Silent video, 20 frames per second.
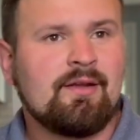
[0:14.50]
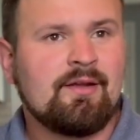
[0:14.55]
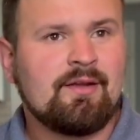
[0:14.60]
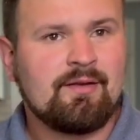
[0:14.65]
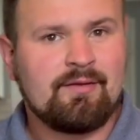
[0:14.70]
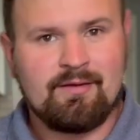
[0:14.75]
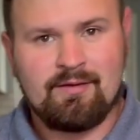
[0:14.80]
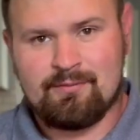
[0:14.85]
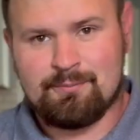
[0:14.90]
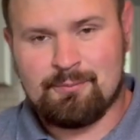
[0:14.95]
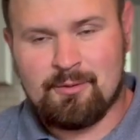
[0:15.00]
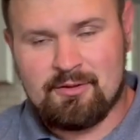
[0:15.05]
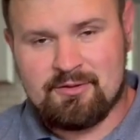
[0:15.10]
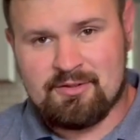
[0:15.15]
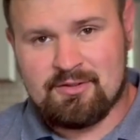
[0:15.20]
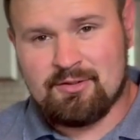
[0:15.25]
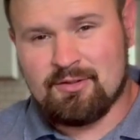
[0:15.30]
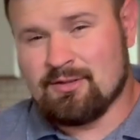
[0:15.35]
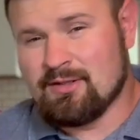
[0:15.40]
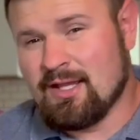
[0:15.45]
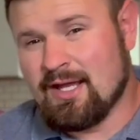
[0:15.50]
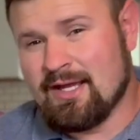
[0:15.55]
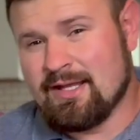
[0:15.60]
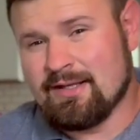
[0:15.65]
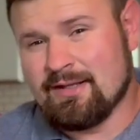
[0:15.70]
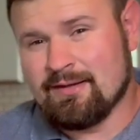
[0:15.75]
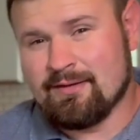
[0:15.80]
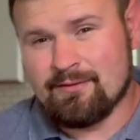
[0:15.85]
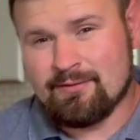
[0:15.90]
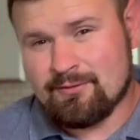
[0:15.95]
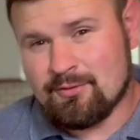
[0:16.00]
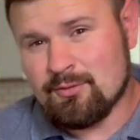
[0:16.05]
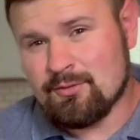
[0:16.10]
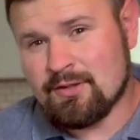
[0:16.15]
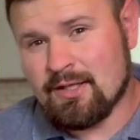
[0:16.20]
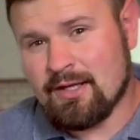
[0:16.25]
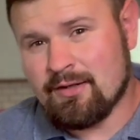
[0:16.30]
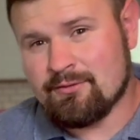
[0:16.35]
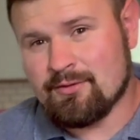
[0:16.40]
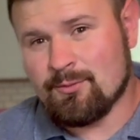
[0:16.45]
This particular light is
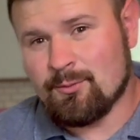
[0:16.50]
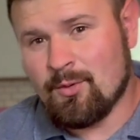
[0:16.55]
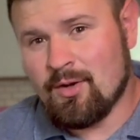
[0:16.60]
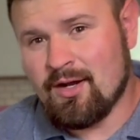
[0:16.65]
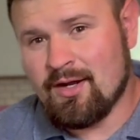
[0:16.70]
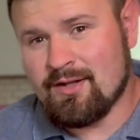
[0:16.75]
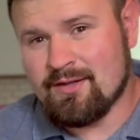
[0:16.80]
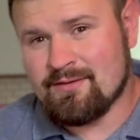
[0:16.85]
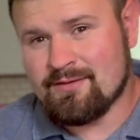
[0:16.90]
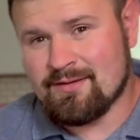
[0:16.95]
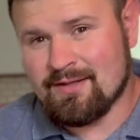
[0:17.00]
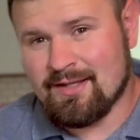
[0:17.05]
2,000 watts